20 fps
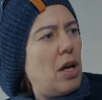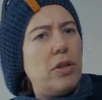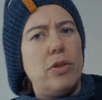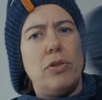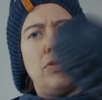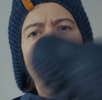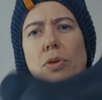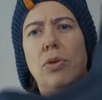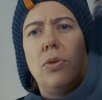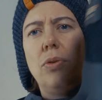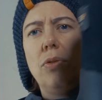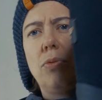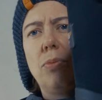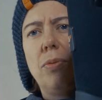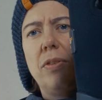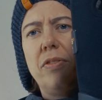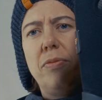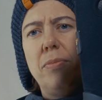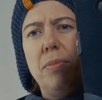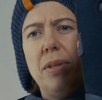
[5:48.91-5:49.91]
those
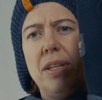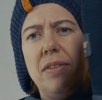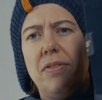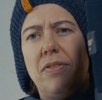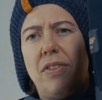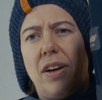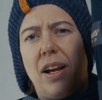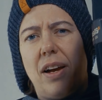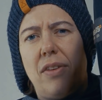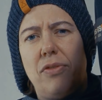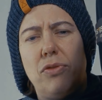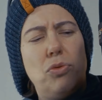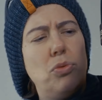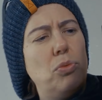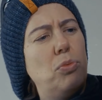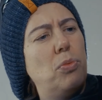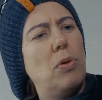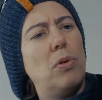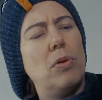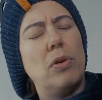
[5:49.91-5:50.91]
with me if I have to
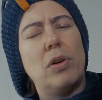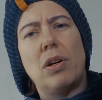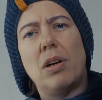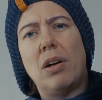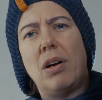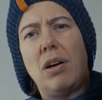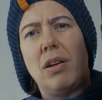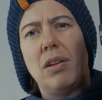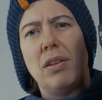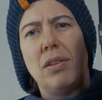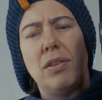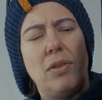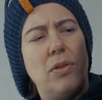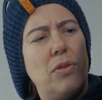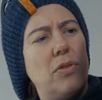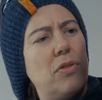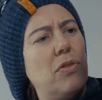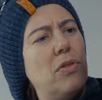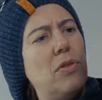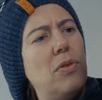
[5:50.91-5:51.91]
walk on the
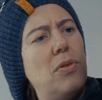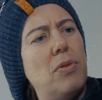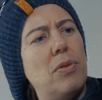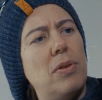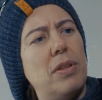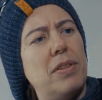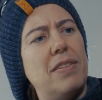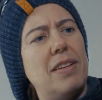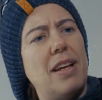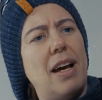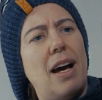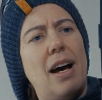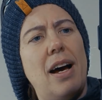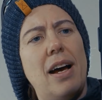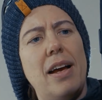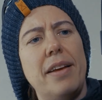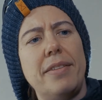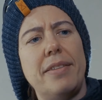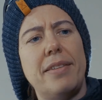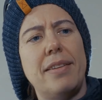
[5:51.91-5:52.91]
snow and the
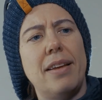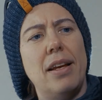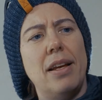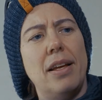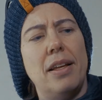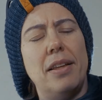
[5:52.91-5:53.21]
ice.